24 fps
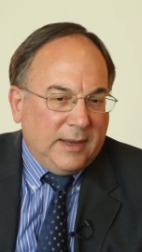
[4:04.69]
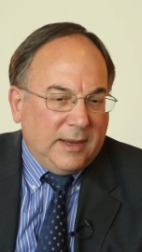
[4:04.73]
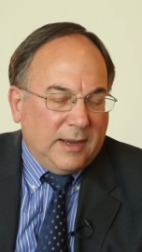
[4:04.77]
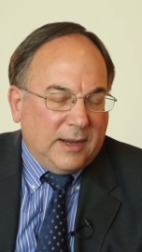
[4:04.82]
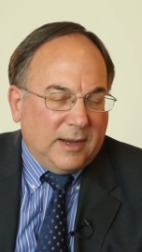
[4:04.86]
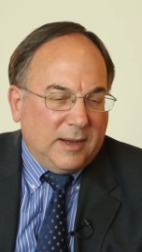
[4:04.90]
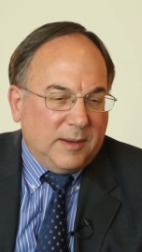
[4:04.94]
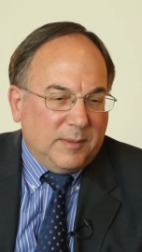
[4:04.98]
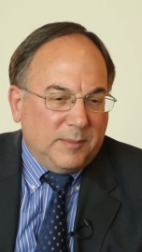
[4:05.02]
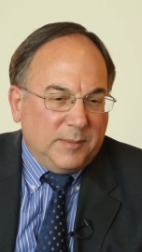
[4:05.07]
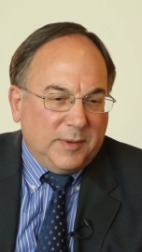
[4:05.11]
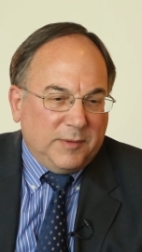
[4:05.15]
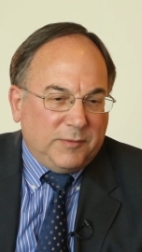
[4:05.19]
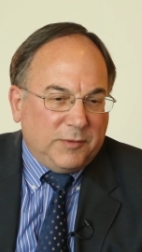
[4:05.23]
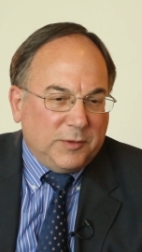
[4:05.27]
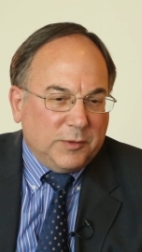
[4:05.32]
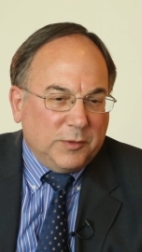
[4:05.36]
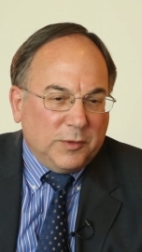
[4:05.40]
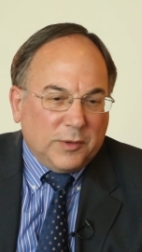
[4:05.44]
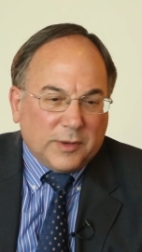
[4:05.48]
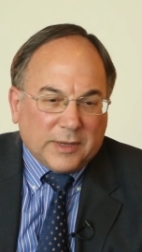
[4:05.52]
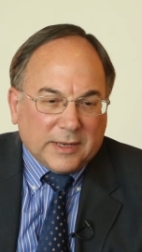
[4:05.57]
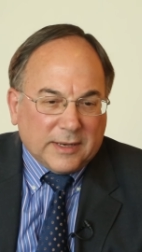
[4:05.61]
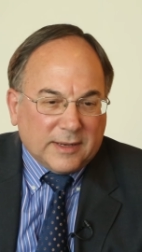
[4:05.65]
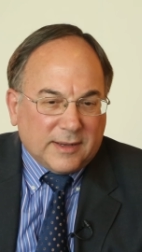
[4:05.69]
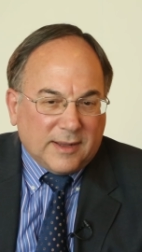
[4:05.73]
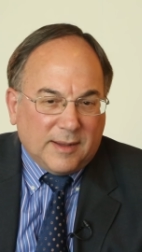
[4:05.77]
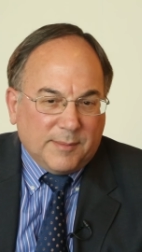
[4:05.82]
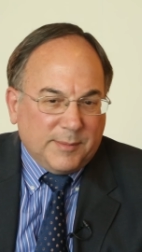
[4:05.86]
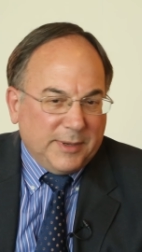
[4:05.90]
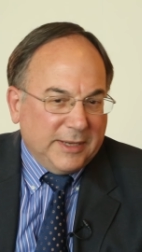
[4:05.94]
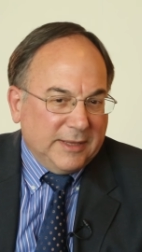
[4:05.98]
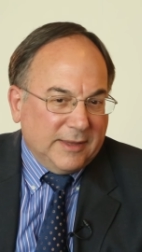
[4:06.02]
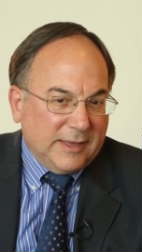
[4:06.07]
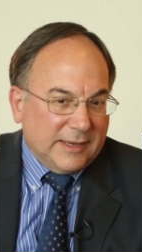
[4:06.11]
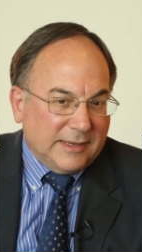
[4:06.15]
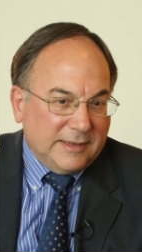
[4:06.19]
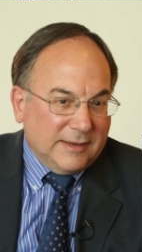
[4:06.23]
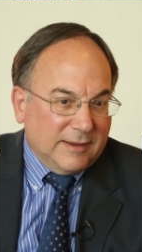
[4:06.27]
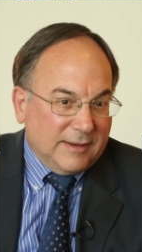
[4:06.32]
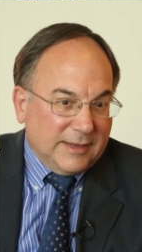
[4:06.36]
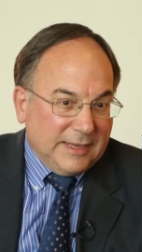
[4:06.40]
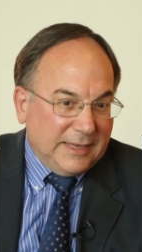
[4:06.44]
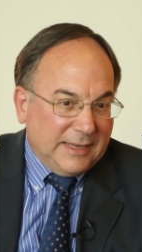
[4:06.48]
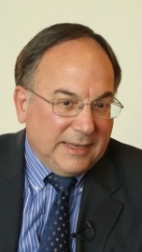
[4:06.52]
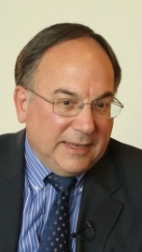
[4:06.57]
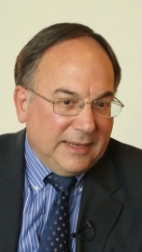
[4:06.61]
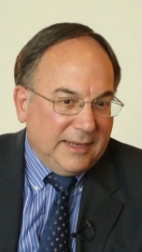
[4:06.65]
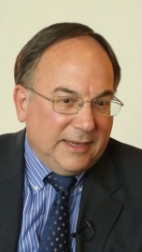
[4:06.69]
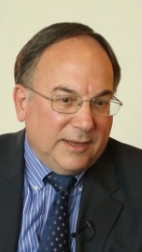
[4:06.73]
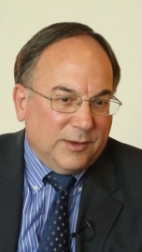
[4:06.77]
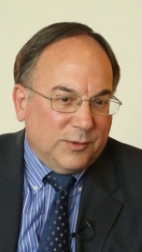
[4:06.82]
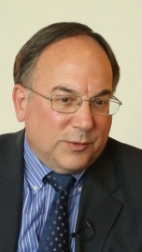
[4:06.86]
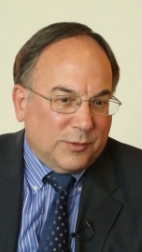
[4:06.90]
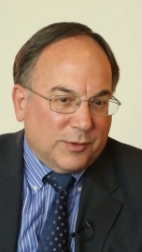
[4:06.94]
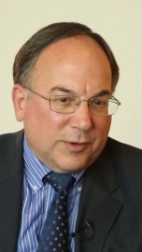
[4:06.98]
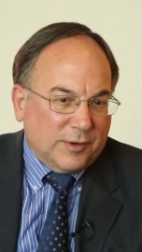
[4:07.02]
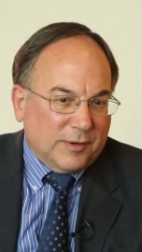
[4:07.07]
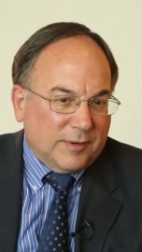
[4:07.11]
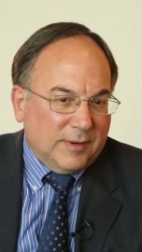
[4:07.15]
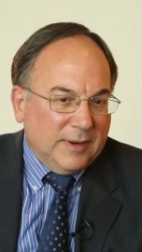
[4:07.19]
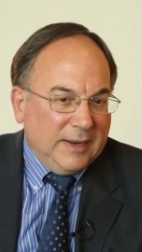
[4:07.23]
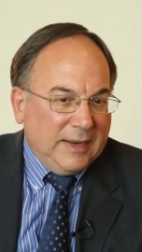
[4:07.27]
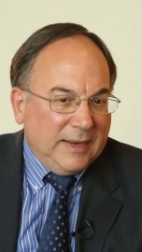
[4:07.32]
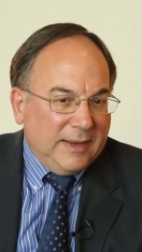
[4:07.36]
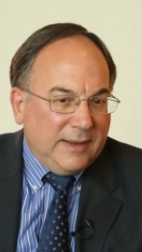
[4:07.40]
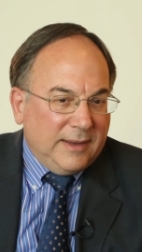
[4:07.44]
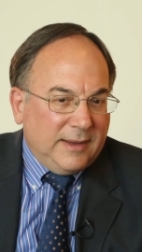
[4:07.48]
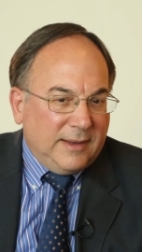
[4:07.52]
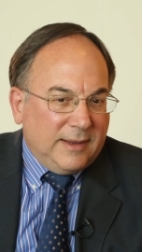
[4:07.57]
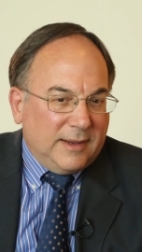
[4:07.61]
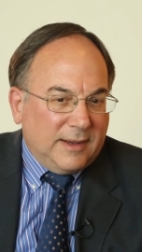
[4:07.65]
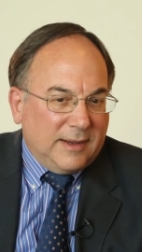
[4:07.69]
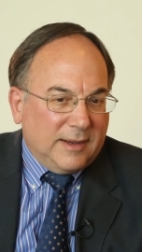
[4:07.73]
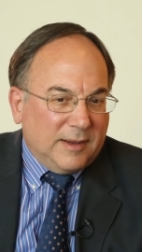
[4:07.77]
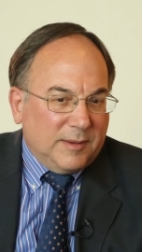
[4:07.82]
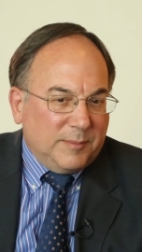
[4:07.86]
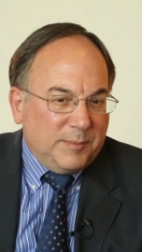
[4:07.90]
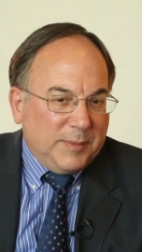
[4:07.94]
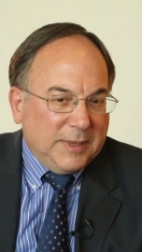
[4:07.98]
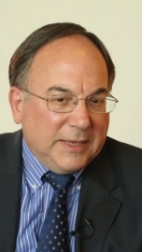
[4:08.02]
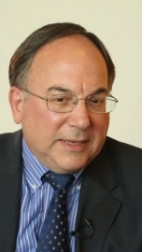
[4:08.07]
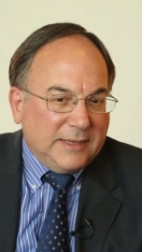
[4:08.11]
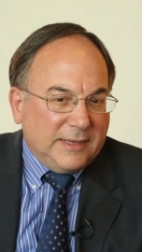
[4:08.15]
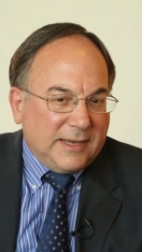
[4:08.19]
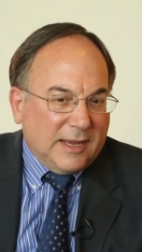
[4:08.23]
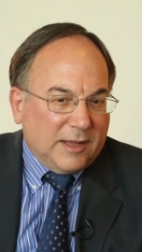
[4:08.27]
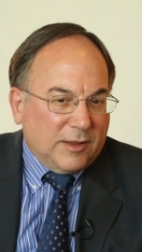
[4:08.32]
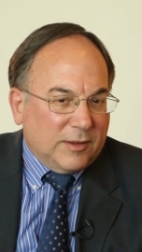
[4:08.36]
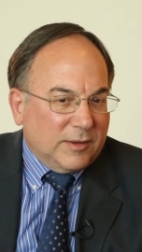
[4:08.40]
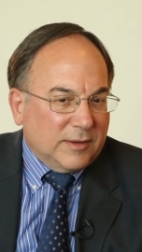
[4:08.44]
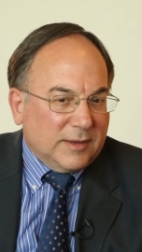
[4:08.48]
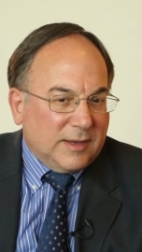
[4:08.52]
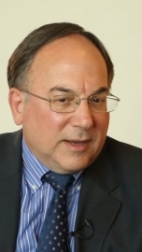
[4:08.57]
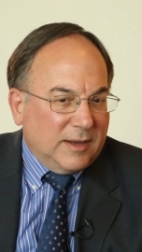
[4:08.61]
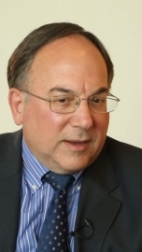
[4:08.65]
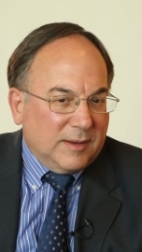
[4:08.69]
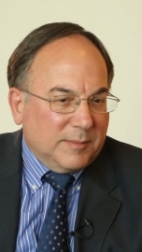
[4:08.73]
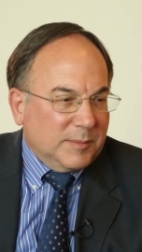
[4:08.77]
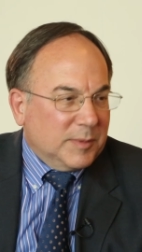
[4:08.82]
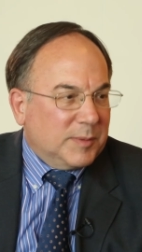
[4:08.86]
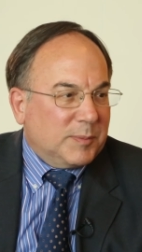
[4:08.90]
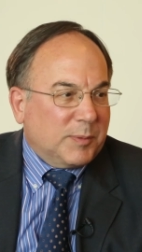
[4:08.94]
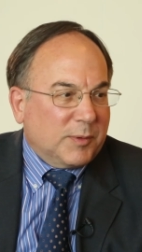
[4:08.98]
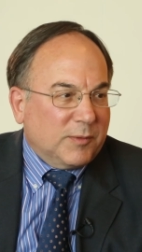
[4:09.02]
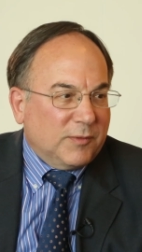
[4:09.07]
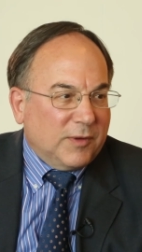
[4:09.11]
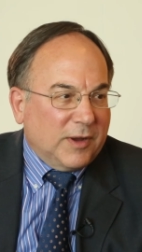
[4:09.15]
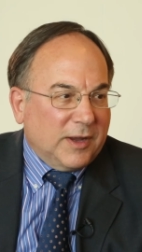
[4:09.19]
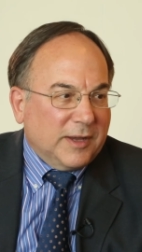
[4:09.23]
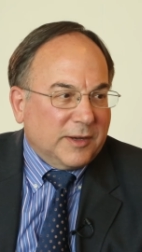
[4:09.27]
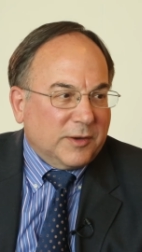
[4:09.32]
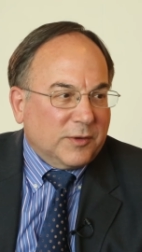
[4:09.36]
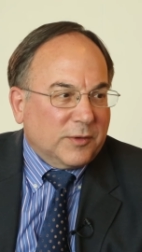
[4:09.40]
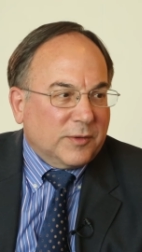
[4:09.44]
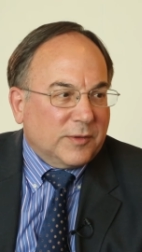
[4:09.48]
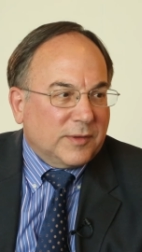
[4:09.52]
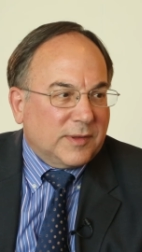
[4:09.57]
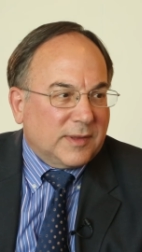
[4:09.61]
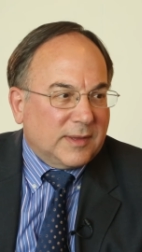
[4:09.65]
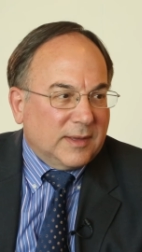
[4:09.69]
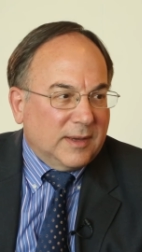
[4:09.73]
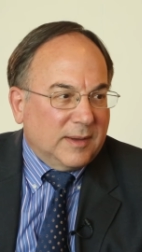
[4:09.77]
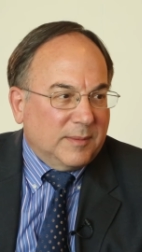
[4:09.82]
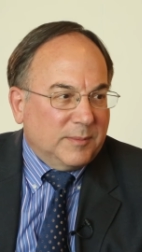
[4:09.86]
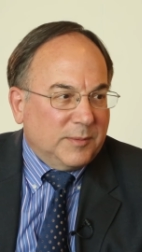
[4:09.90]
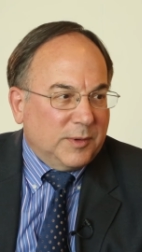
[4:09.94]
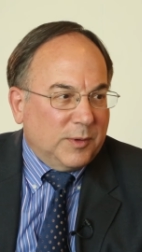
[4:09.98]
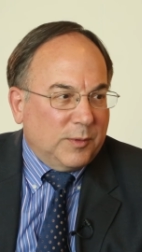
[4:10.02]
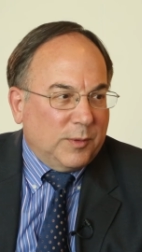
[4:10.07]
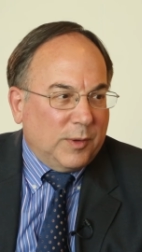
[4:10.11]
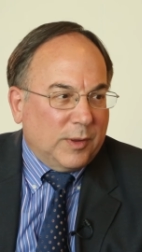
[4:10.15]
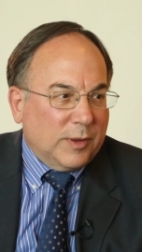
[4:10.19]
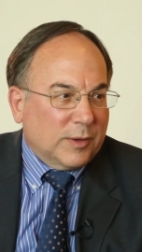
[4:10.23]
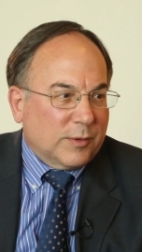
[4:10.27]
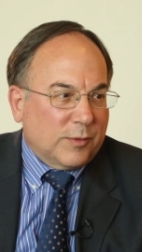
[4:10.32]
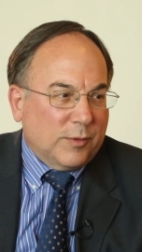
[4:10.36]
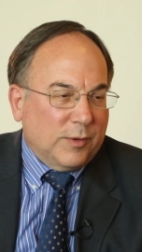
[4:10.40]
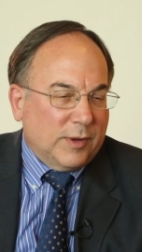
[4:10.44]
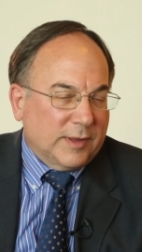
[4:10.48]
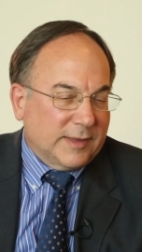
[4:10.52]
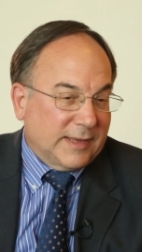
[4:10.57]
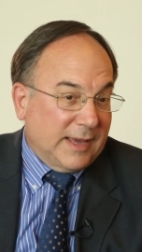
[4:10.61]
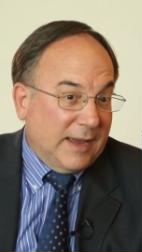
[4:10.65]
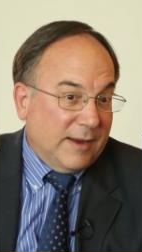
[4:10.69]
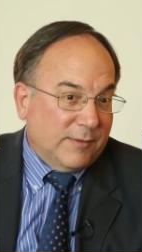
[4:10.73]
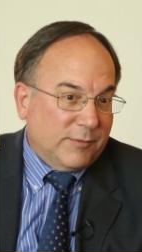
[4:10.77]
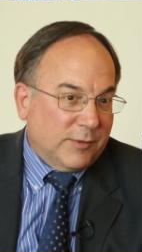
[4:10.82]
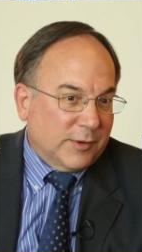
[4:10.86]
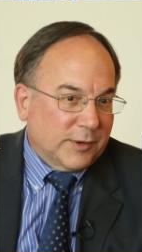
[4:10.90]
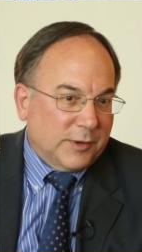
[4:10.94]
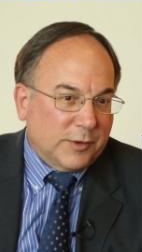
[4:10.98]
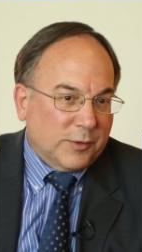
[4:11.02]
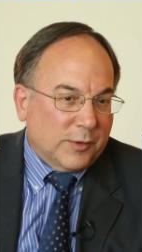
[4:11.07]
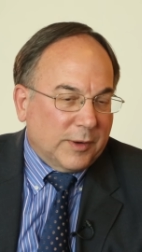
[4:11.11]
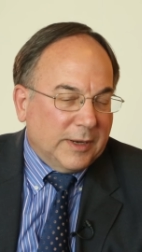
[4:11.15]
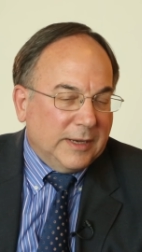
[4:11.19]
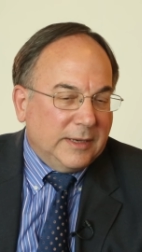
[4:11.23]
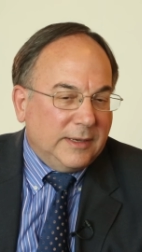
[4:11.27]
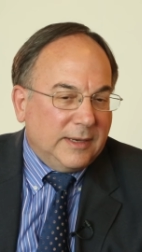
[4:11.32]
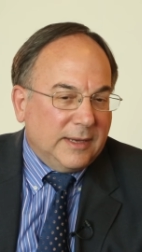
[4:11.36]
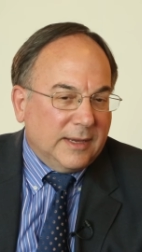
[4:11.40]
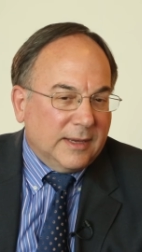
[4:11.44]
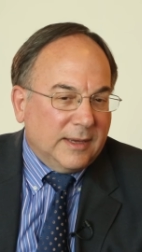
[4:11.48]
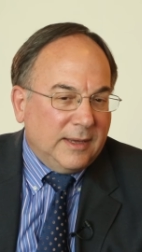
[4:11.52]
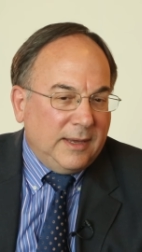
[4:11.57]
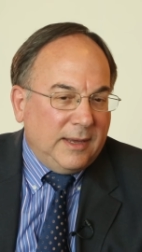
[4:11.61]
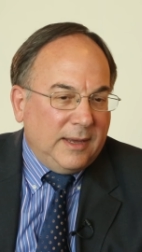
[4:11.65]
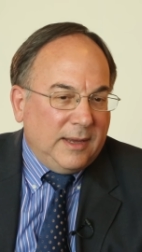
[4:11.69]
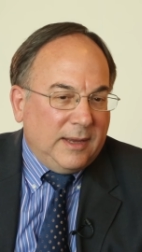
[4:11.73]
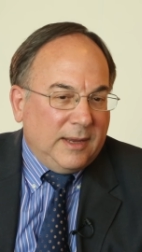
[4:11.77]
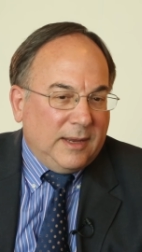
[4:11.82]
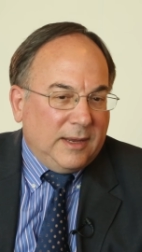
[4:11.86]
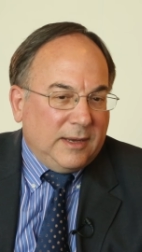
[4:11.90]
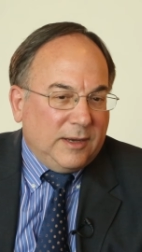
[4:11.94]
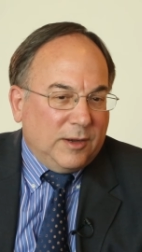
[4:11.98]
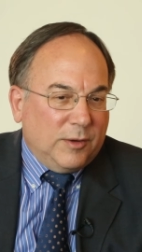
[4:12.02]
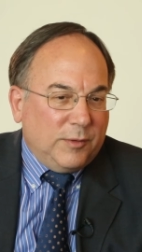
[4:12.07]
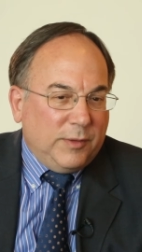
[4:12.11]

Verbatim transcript: Um, if you look at a company like Nike or uh, big telecoms providers, um, you know, all across Africa or India, you